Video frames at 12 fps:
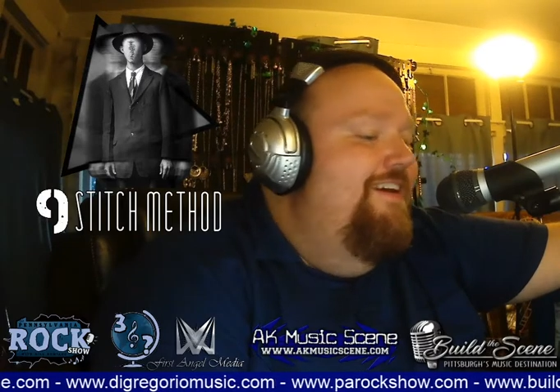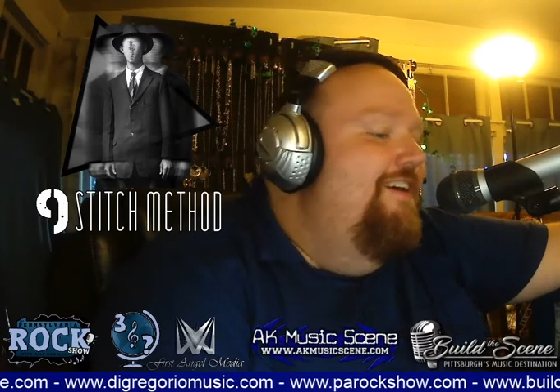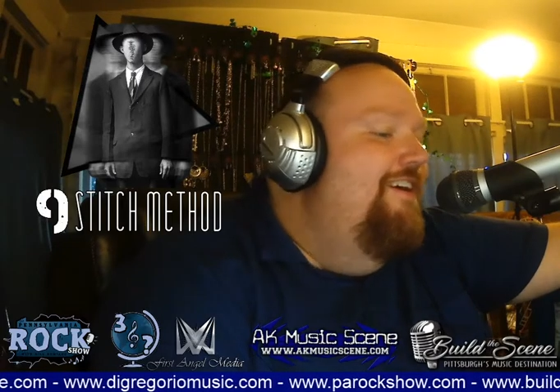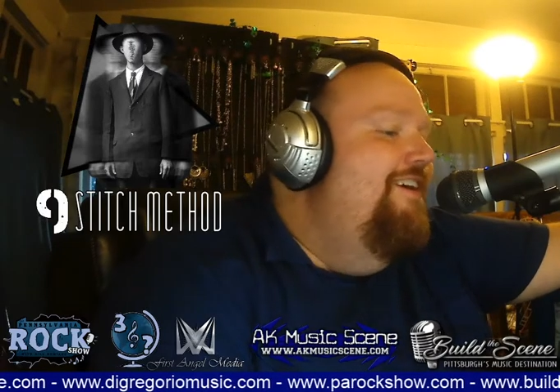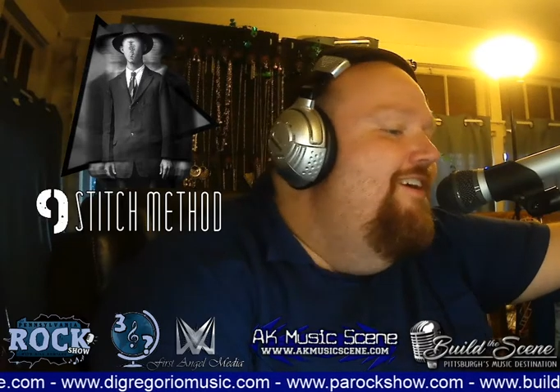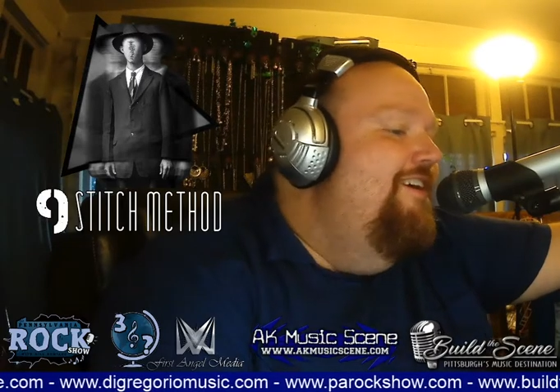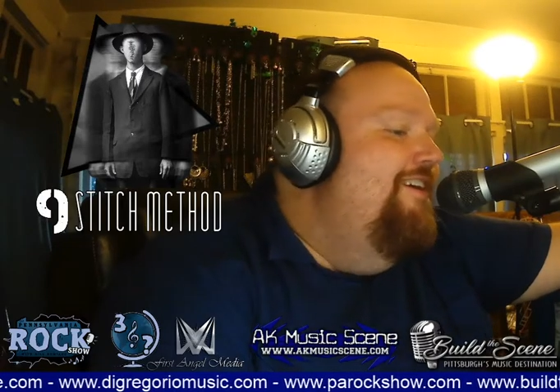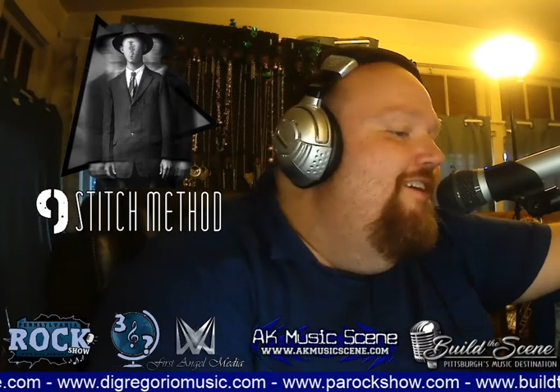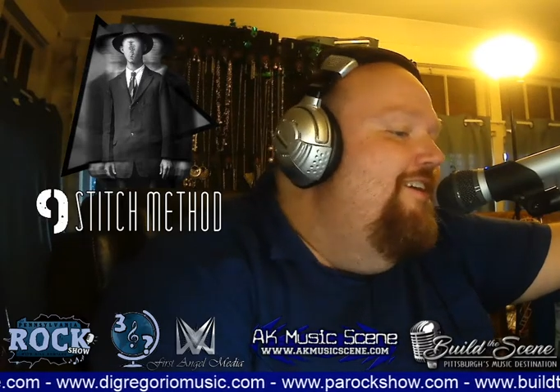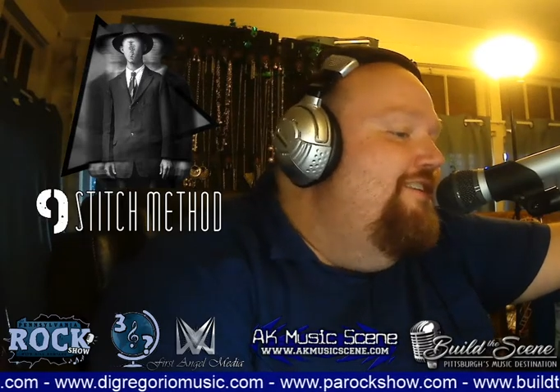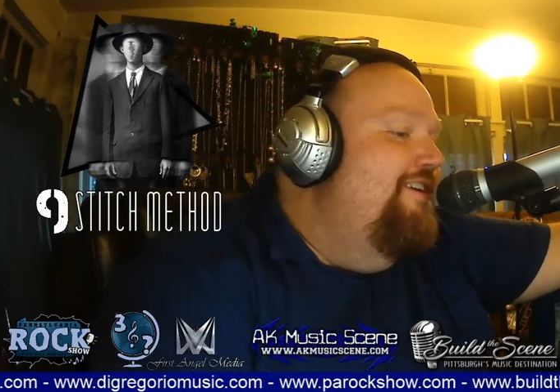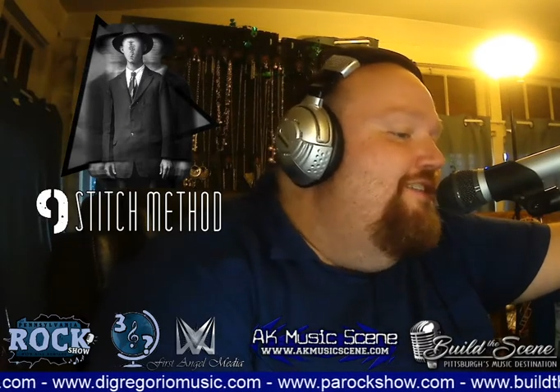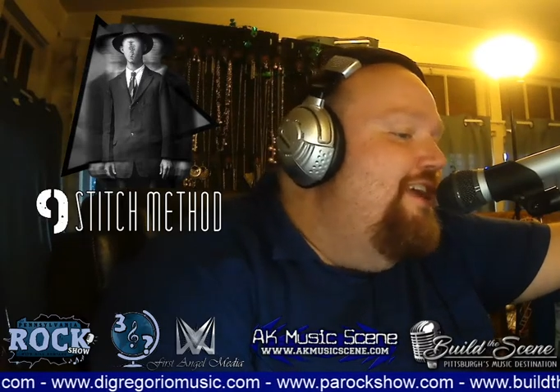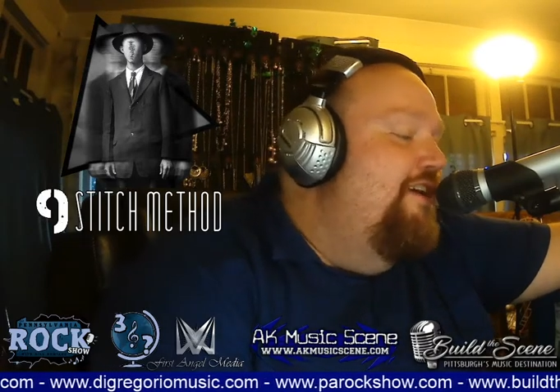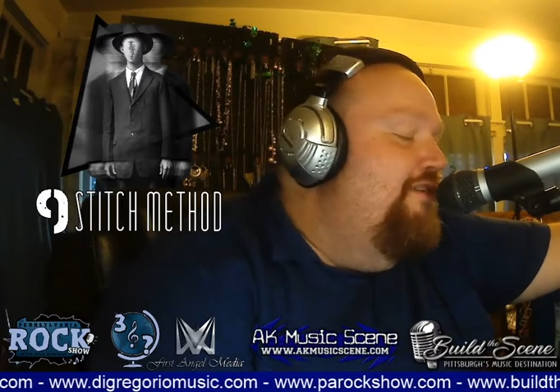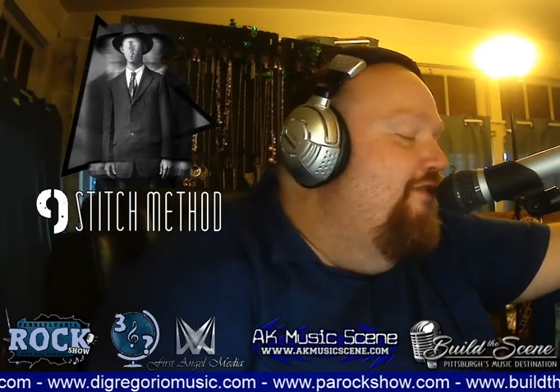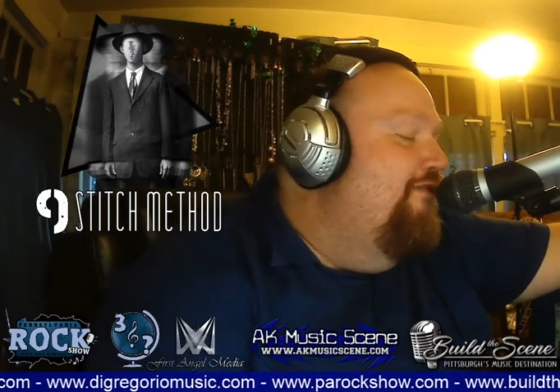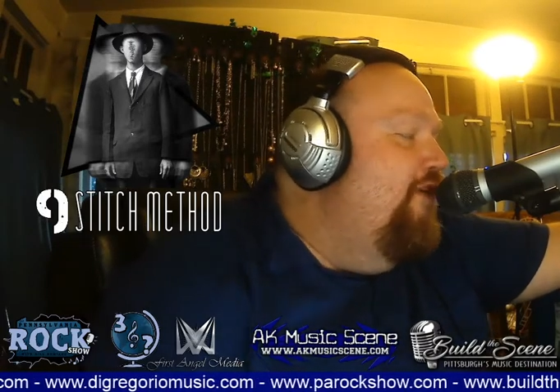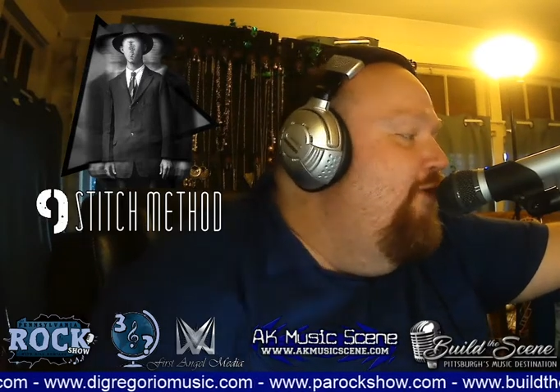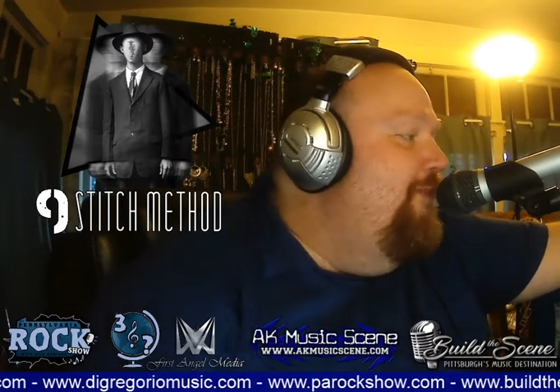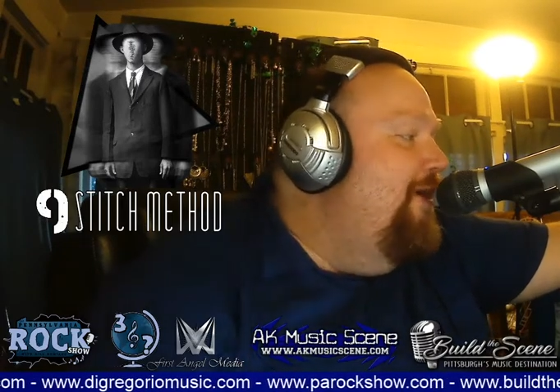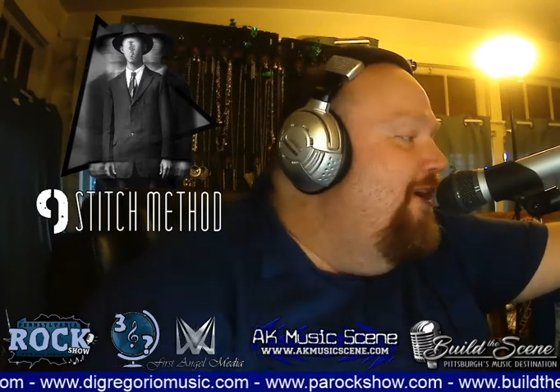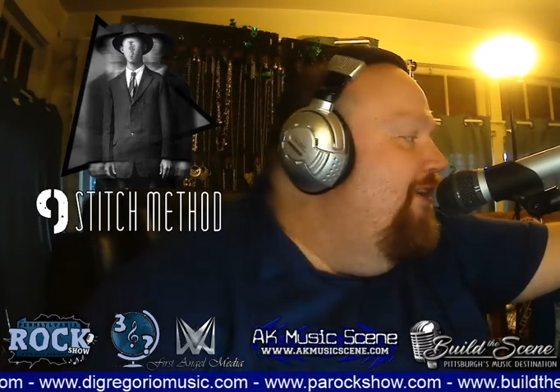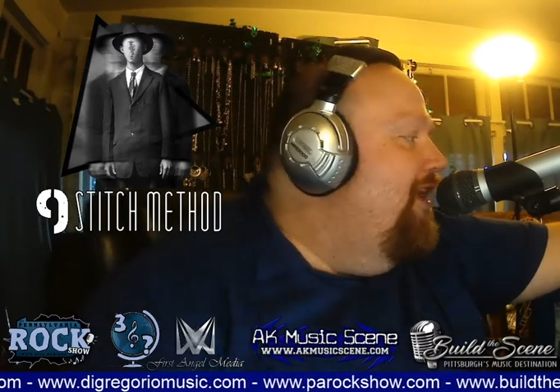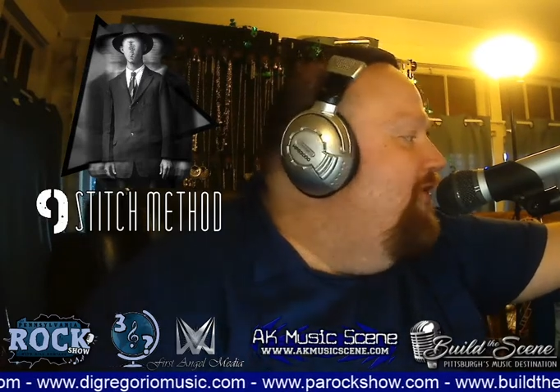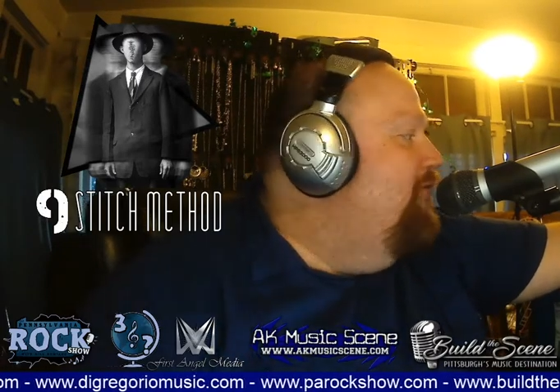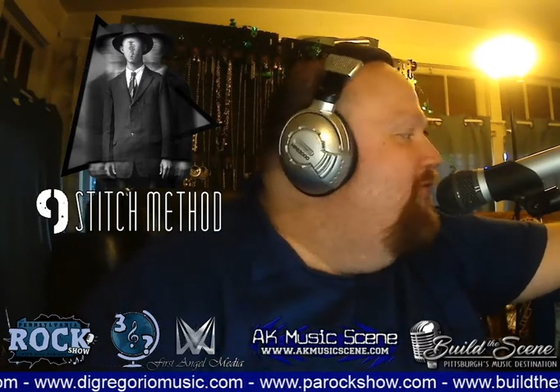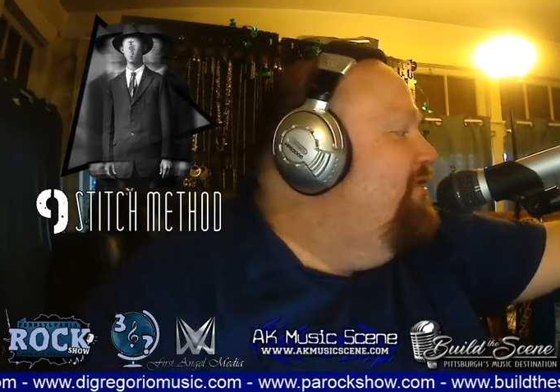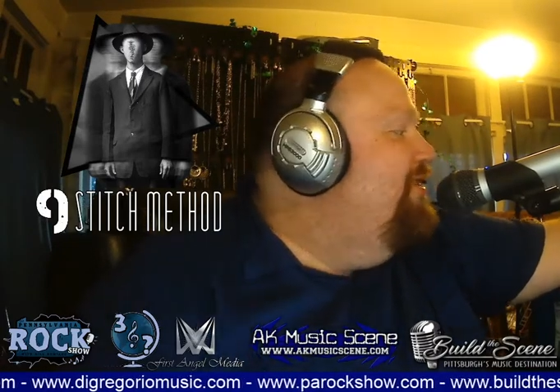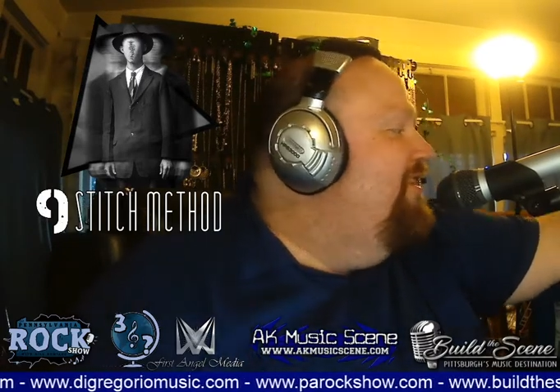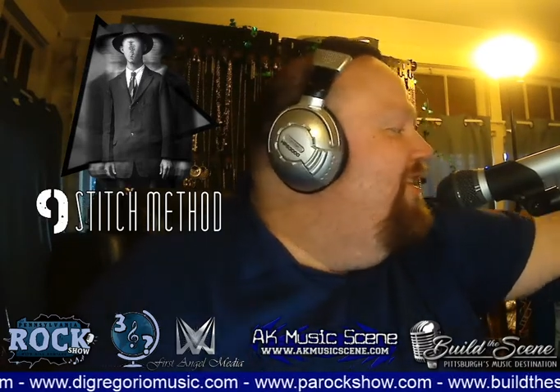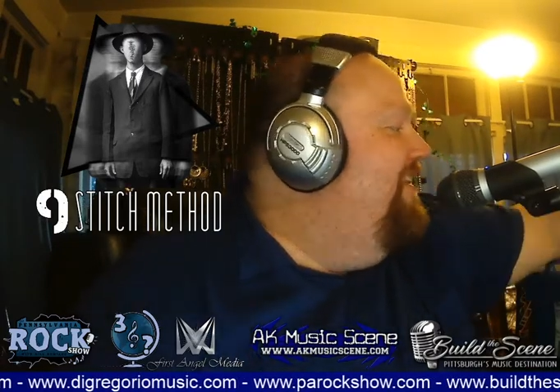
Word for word: EP. Is that your phone making that noise?